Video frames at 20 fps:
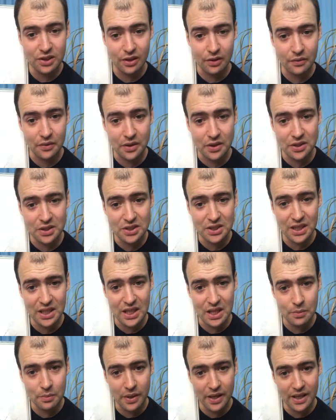to have a
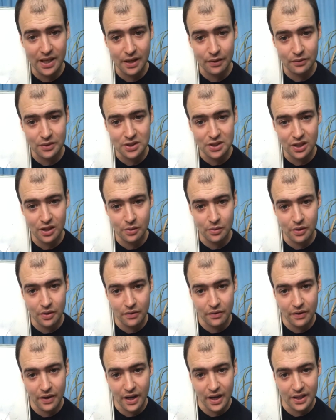sneaky peek every time
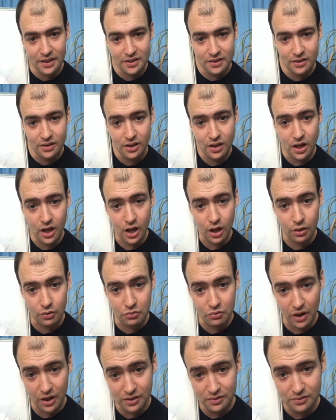they've had a
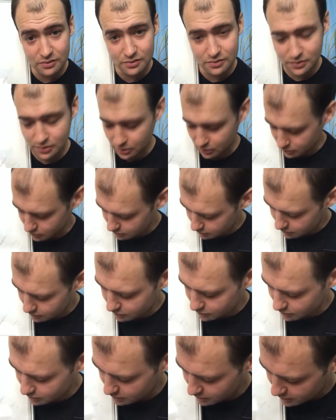run
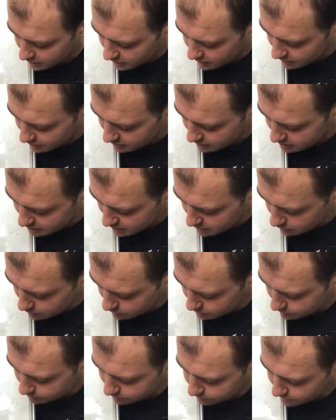on the still.